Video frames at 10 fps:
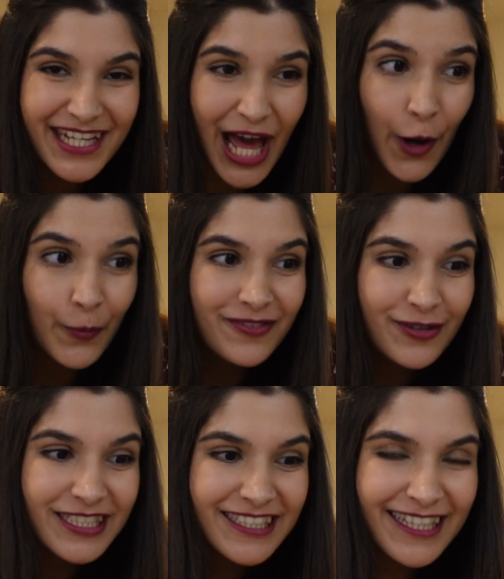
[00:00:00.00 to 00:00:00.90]
Now,
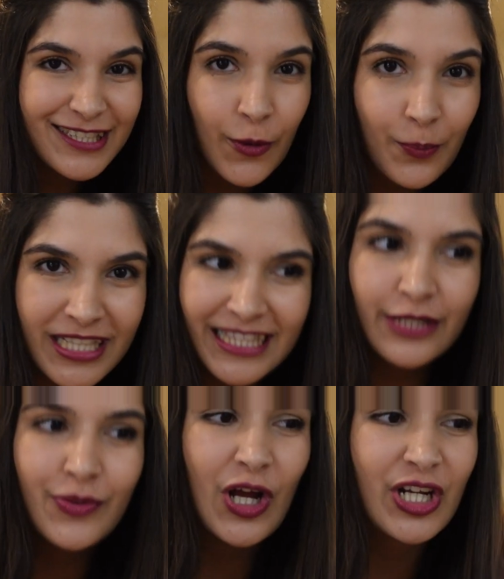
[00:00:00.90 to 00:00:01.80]
before it sets completely,
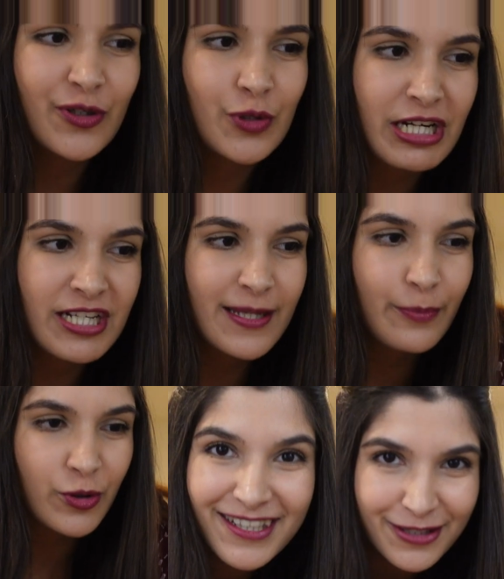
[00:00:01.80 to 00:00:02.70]
we're gonna crush some
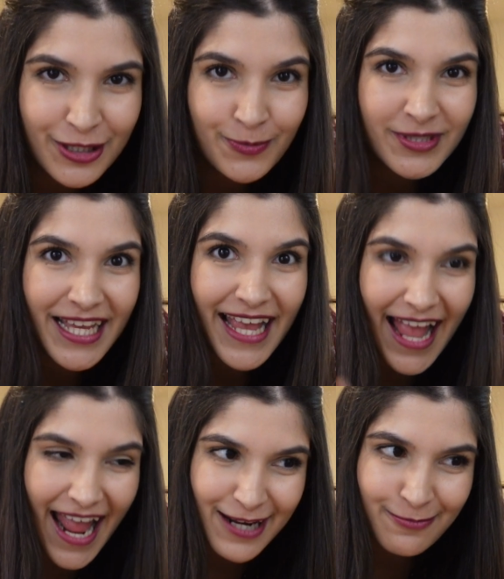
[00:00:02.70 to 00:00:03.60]
more crisps
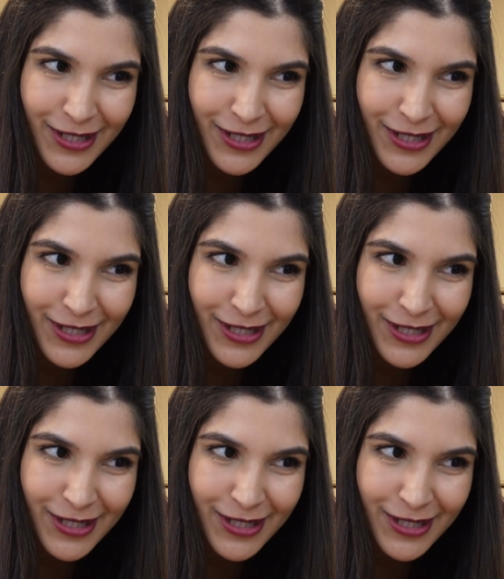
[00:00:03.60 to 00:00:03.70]
and